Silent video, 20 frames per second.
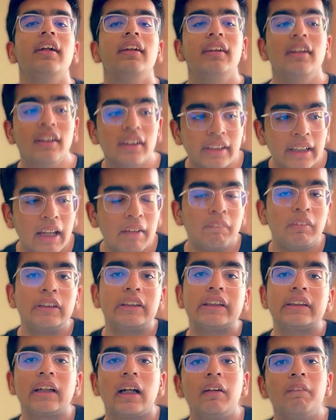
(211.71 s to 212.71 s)
the cable
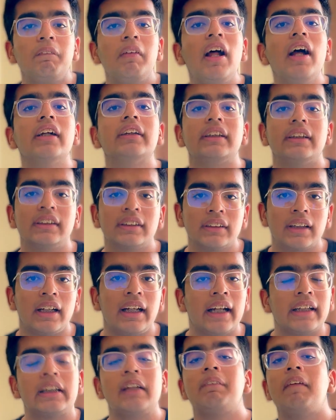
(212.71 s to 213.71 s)
just unplugs. It's
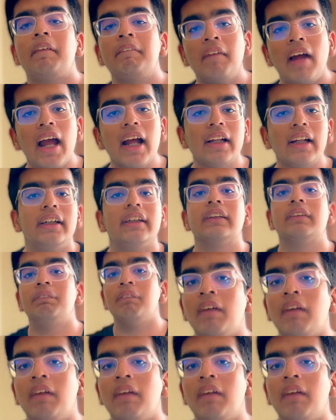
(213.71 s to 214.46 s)
connected by magnets,